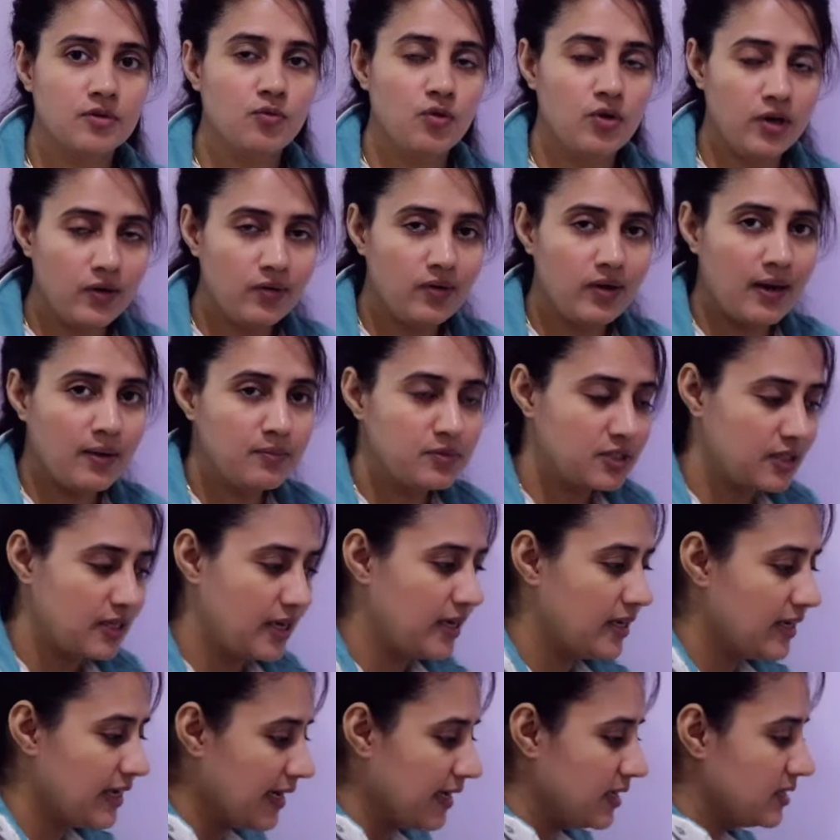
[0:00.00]
Whatever I am
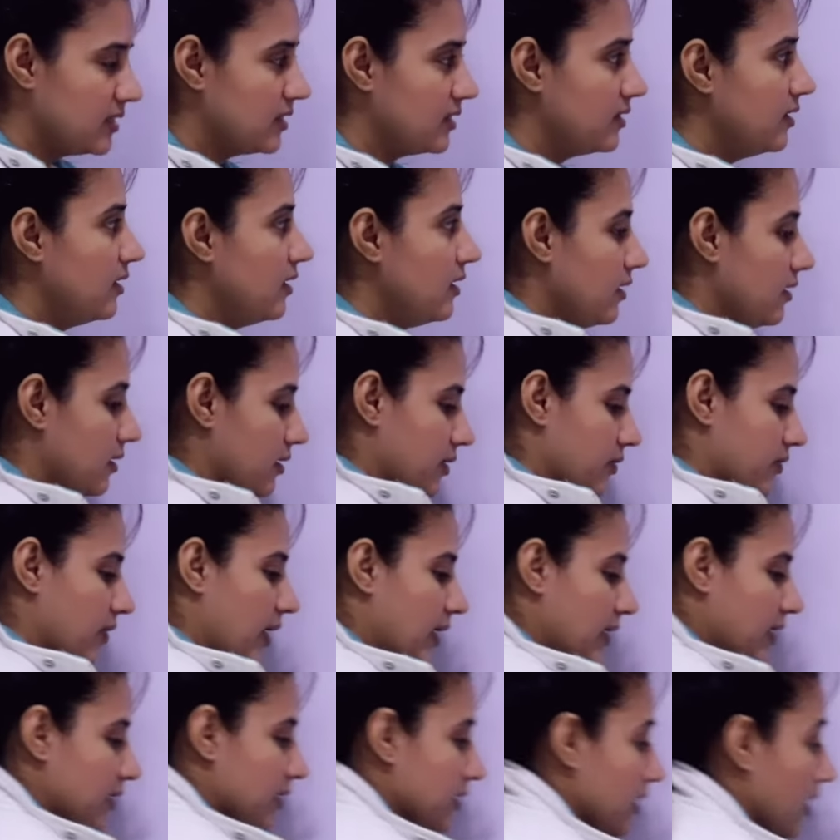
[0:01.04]
saying, let us write